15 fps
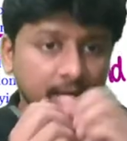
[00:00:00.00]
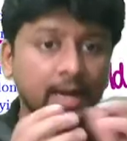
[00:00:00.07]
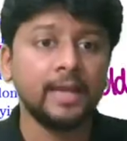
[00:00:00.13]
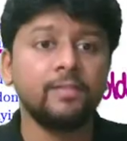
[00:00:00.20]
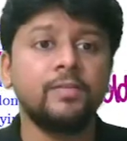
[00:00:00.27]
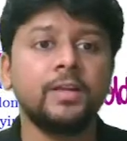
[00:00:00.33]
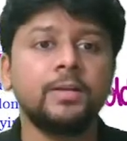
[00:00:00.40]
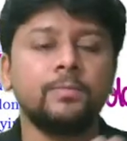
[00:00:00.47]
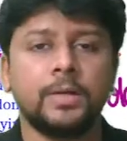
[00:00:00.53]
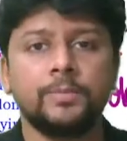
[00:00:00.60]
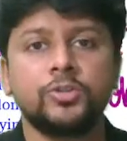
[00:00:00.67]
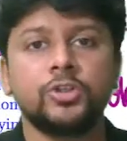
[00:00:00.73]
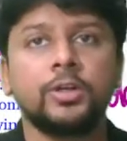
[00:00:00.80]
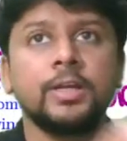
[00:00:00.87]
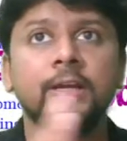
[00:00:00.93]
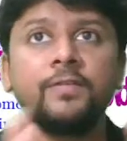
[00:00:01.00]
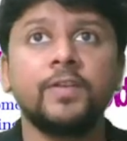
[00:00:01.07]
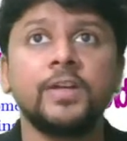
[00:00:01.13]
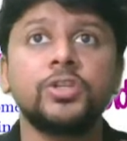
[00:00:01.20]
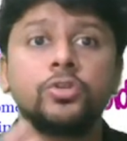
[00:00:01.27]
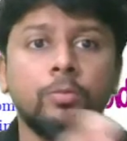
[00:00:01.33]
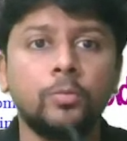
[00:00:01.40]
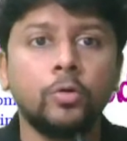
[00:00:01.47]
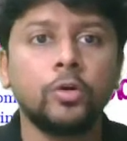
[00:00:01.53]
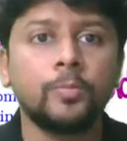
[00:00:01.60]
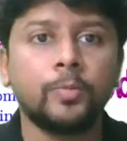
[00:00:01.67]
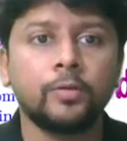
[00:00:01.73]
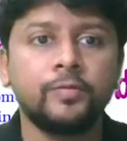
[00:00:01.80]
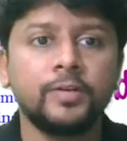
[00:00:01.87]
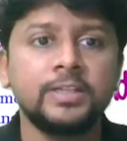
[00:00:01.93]
I'm sorry, if I show more
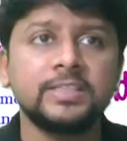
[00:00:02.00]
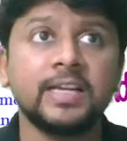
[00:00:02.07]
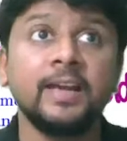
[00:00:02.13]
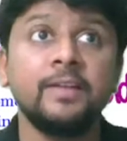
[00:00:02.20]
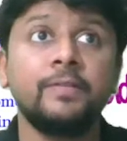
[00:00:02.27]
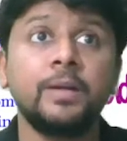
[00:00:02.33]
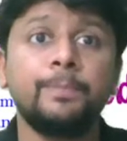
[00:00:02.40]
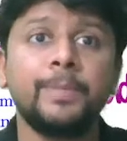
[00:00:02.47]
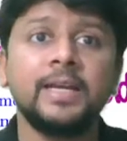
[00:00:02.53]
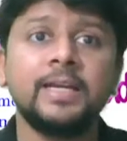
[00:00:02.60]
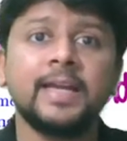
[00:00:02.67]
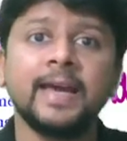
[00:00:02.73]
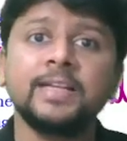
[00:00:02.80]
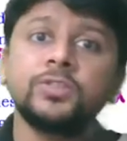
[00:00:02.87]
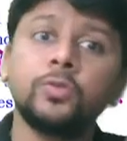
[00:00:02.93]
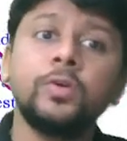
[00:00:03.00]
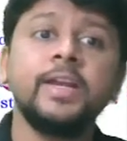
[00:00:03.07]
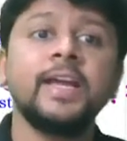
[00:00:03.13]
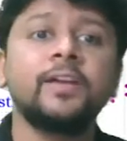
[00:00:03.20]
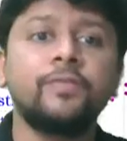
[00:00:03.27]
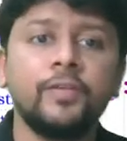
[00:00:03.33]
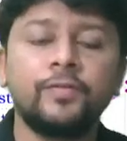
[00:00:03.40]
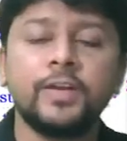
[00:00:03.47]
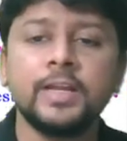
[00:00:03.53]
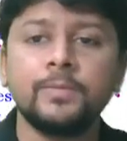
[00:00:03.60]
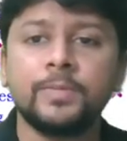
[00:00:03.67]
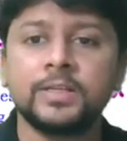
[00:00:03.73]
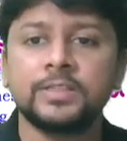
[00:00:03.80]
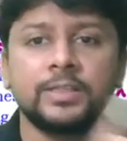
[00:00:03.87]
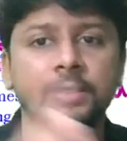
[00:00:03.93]
profits, I will pay tax only at
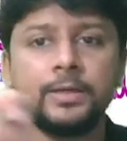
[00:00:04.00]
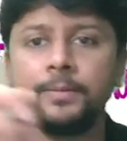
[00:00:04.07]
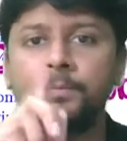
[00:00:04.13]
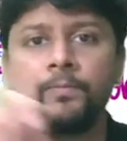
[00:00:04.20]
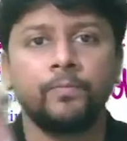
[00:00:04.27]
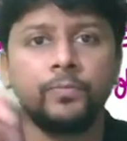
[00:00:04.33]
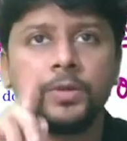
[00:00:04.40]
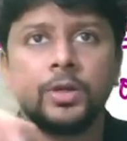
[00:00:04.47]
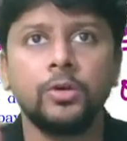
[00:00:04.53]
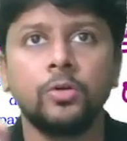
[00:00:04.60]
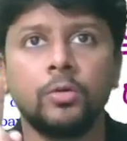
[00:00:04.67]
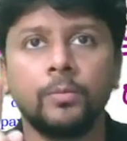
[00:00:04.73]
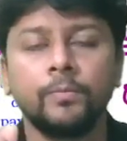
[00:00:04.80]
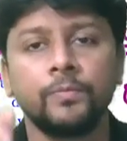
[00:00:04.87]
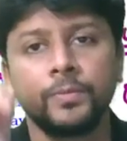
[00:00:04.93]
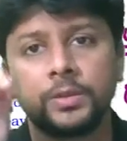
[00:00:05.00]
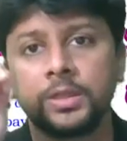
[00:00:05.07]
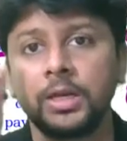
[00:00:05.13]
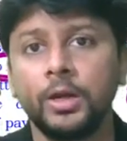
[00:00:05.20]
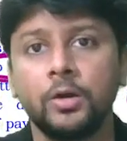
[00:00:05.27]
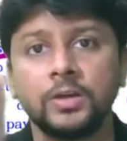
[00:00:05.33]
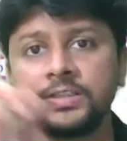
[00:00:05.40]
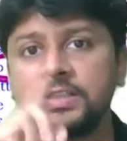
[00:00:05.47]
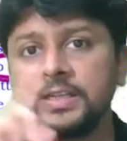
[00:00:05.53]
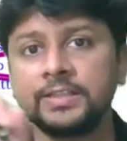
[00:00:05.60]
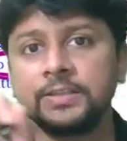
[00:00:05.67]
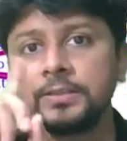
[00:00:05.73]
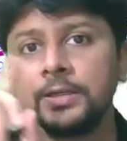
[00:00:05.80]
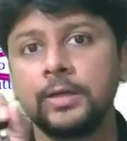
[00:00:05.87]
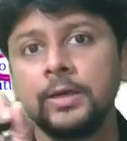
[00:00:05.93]
15%. No, the law
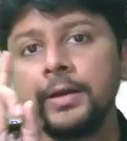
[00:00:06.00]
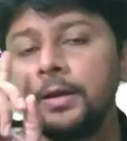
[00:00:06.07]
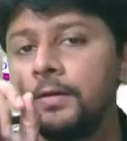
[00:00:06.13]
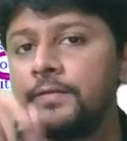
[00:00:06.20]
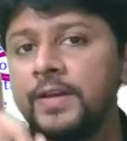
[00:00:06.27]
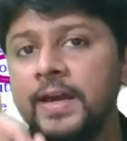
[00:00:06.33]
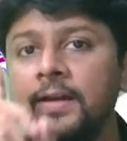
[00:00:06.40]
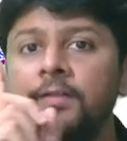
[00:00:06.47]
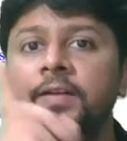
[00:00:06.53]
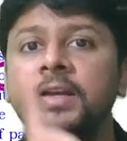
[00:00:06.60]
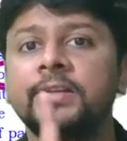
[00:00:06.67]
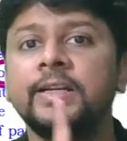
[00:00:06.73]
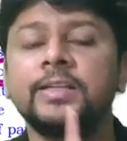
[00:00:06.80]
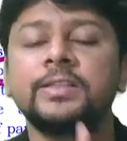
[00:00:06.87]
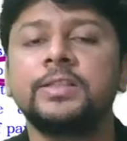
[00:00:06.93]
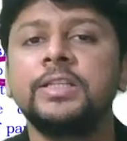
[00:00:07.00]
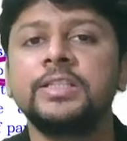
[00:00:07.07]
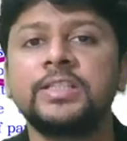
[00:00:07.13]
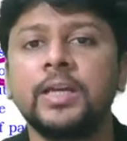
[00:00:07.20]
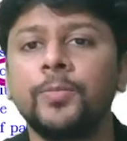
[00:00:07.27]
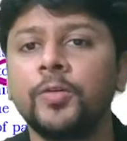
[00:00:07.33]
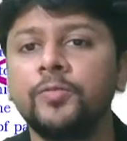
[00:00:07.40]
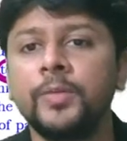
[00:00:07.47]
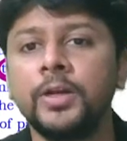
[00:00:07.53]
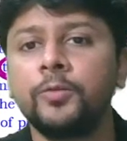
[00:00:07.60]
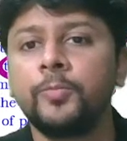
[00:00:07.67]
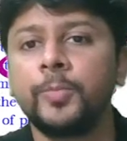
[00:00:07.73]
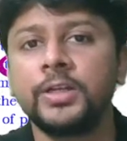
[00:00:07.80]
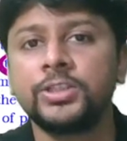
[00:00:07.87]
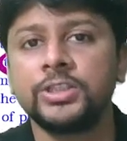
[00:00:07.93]
says we are aware that these type of
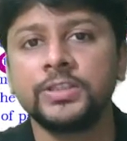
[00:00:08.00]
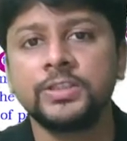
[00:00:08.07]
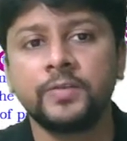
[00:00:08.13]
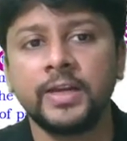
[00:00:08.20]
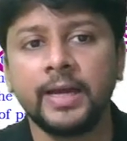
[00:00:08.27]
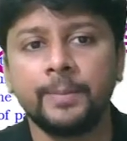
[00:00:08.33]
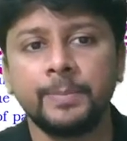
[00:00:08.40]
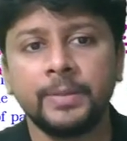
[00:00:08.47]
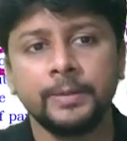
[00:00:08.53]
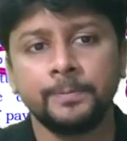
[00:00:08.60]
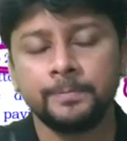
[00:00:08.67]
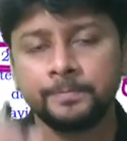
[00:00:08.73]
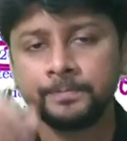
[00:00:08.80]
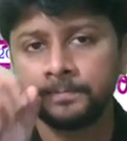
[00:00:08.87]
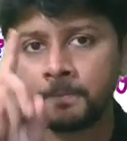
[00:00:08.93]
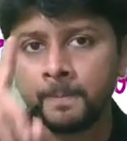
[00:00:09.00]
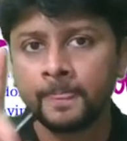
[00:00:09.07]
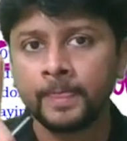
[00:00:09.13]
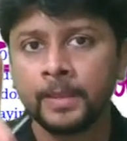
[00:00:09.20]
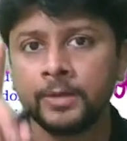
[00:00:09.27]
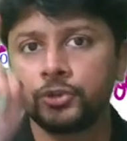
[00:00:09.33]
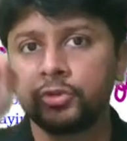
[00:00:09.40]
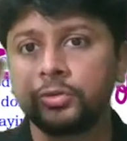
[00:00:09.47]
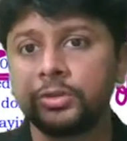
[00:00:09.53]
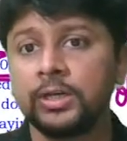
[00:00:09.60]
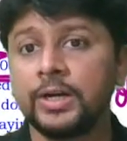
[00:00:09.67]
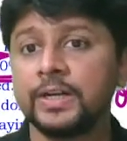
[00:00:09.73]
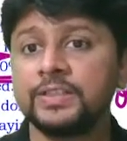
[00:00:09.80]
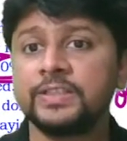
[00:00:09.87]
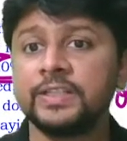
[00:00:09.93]
manipulations will happen. So
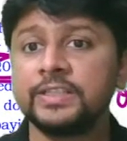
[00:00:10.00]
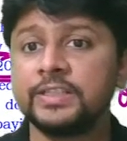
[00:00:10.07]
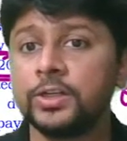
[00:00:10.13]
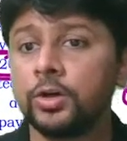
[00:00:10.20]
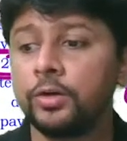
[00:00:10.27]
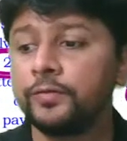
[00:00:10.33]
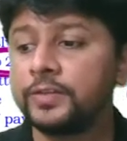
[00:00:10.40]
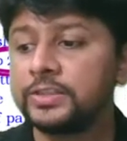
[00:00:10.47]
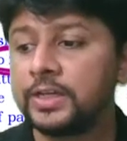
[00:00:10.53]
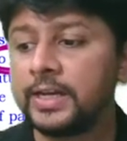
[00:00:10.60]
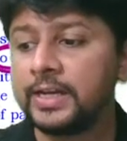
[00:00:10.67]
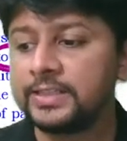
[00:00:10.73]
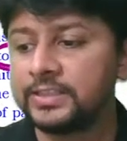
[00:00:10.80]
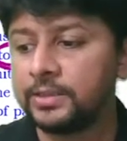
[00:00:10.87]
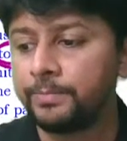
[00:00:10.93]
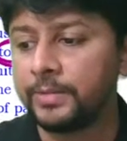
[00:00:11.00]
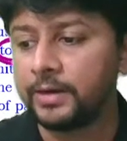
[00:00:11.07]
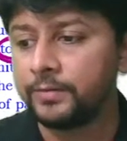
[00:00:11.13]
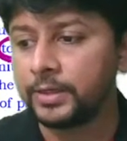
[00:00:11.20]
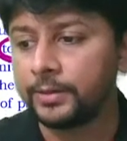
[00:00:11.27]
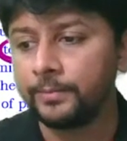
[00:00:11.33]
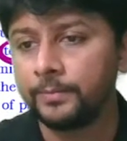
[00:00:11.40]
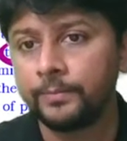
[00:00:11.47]
the assessing officer has the power.